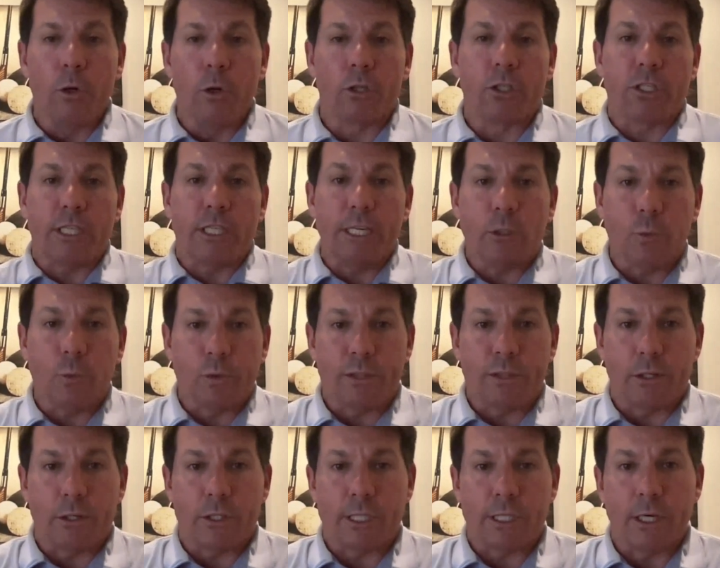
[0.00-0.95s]
we're synced
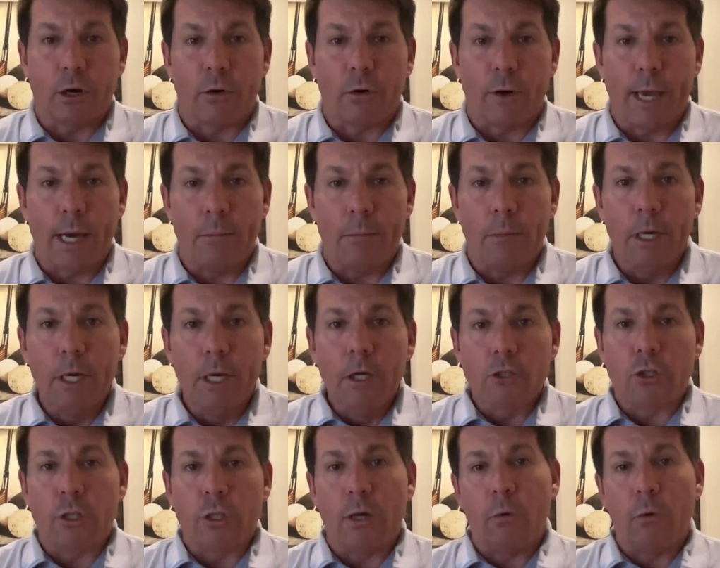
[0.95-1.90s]
with their CRM
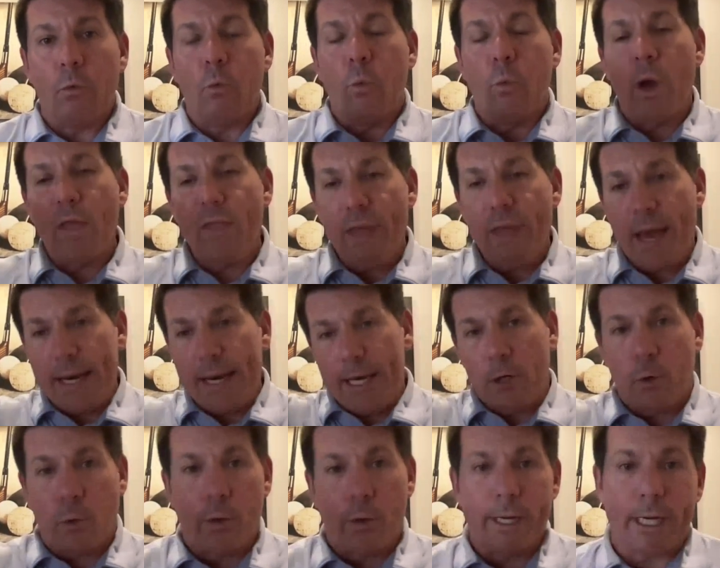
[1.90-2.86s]
so that when
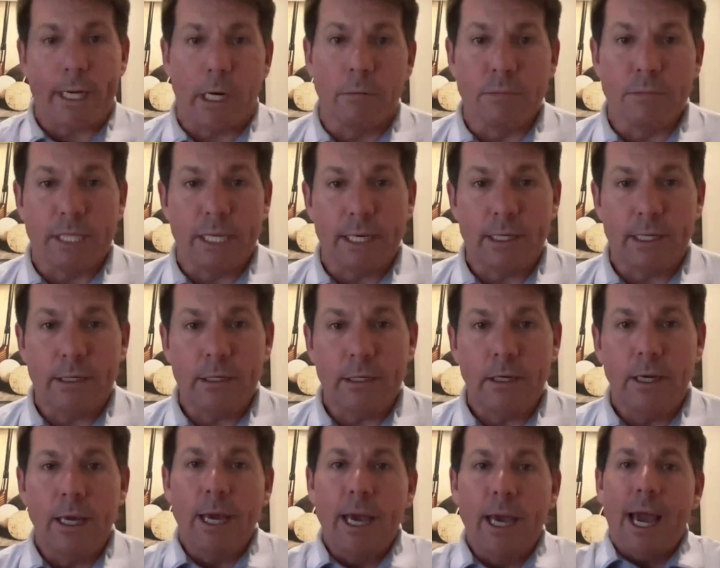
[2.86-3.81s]
that inquiry comes
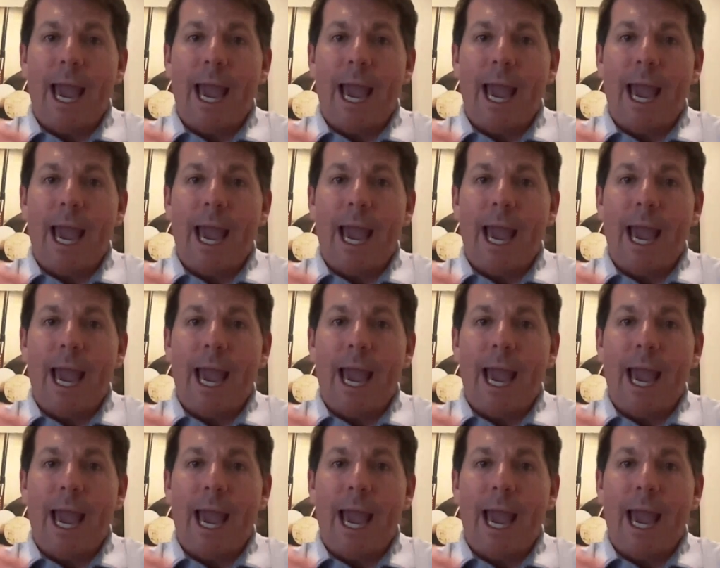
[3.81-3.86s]
in,